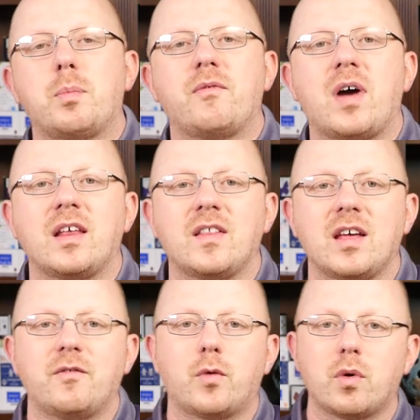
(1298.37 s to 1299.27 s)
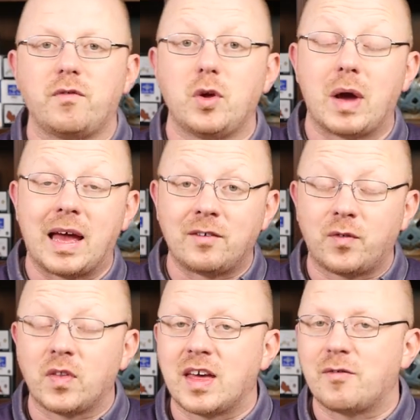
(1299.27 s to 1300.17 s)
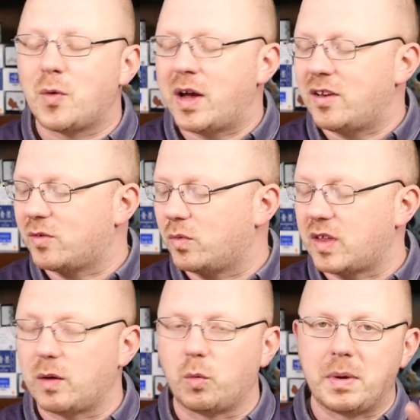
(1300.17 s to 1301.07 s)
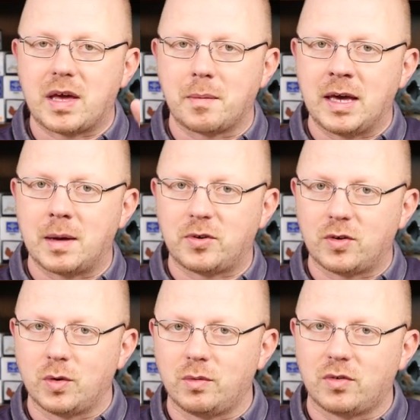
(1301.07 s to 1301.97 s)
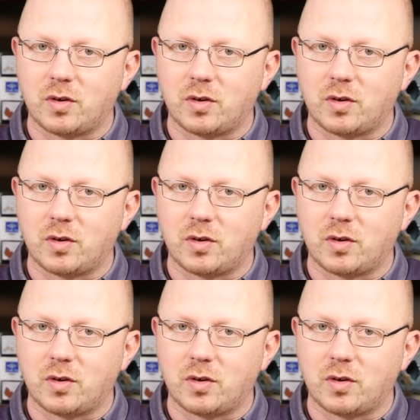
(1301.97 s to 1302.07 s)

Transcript: providing the ink for review and for the giveaways that will be coming up soon.